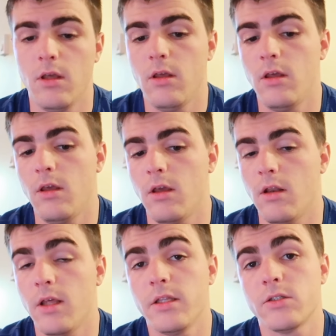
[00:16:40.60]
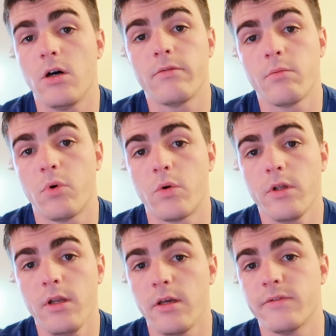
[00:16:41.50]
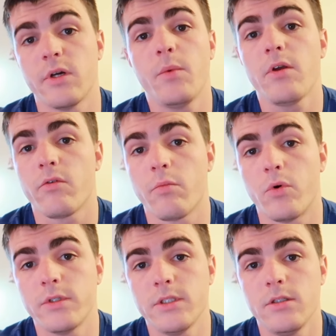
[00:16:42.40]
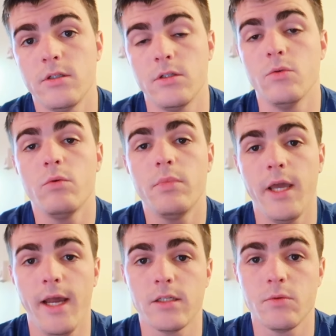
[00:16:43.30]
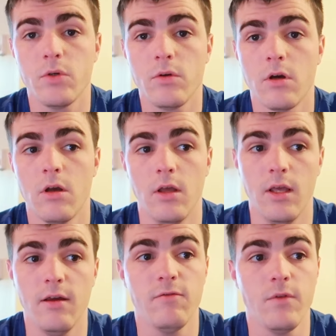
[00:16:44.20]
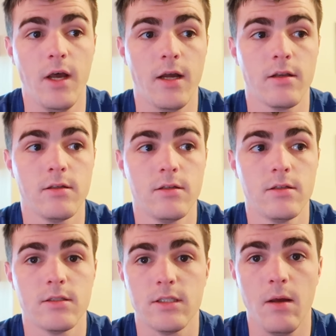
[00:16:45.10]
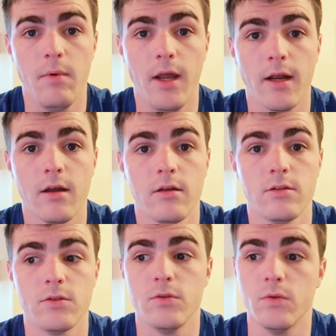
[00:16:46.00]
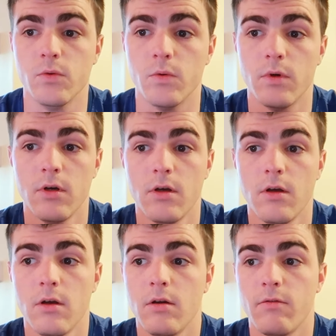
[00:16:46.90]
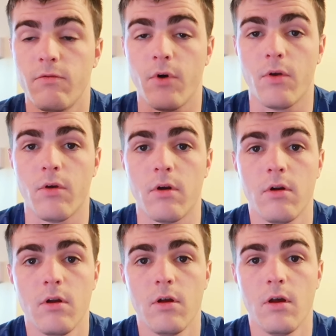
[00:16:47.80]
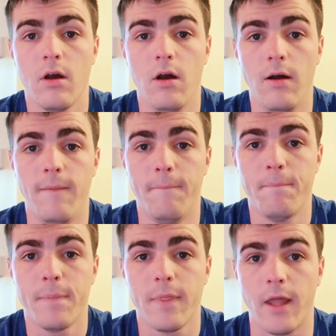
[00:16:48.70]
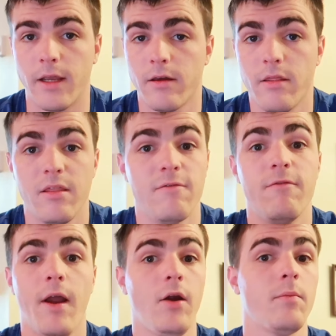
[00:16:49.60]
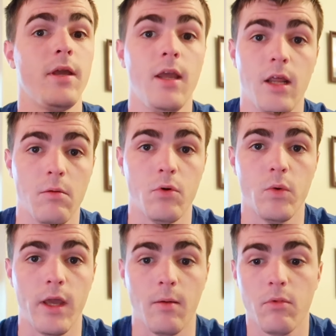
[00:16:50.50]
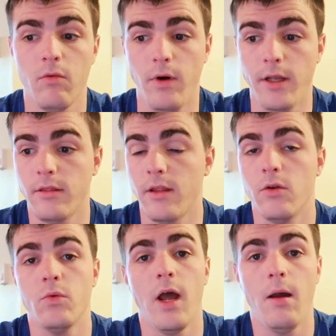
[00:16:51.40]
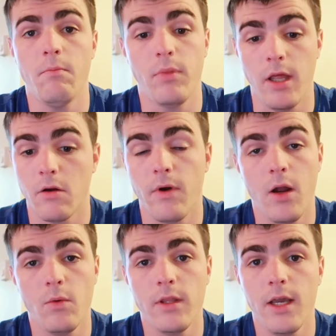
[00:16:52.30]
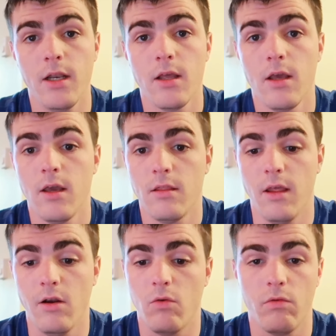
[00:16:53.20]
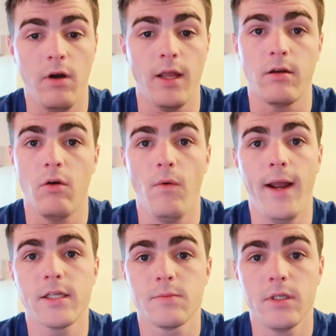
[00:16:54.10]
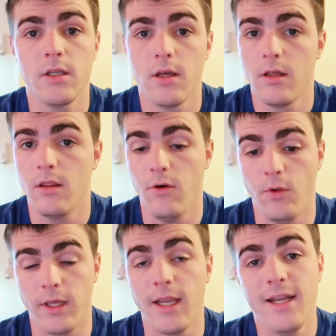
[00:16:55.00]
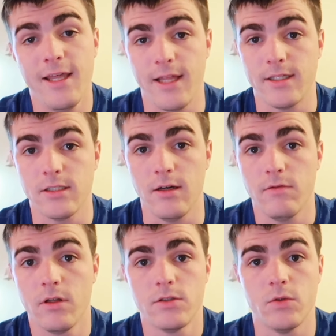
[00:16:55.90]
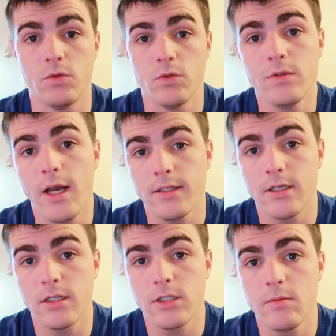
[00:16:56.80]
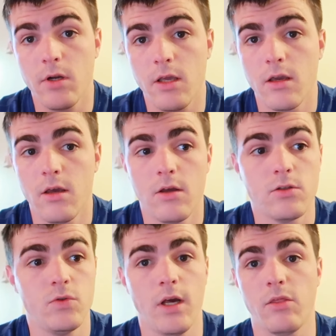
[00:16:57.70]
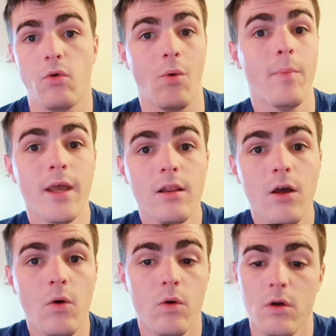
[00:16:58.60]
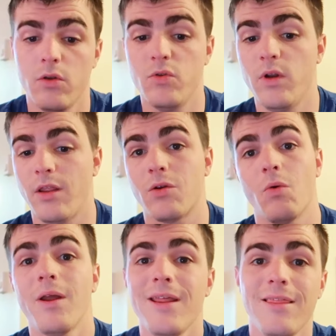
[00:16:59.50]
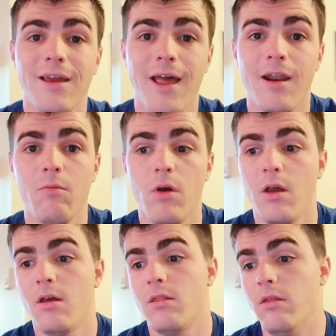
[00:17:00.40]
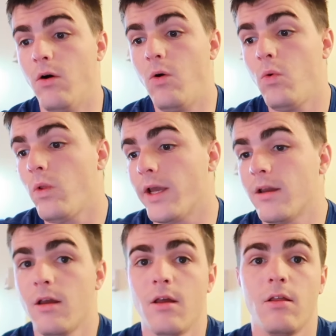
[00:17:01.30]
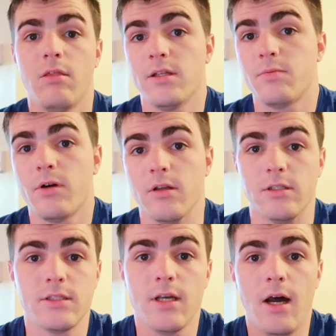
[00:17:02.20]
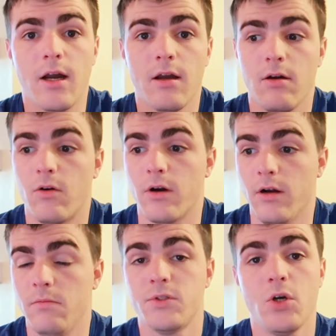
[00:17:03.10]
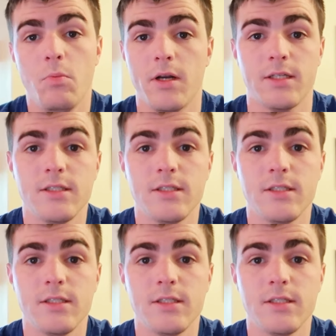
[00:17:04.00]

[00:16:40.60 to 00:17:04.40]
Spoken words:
and it's all reported, if somebody reports it, you will be ASMO'd. If not, set back to further. Like the very beginning of boot camp, right? They do not play around with that. They don't like harassment. They don't like any of that stuff. So do not touch anybody. Do not throw a pillow. Do not throw anything at them. The whole like, let's put a sock or a soap in a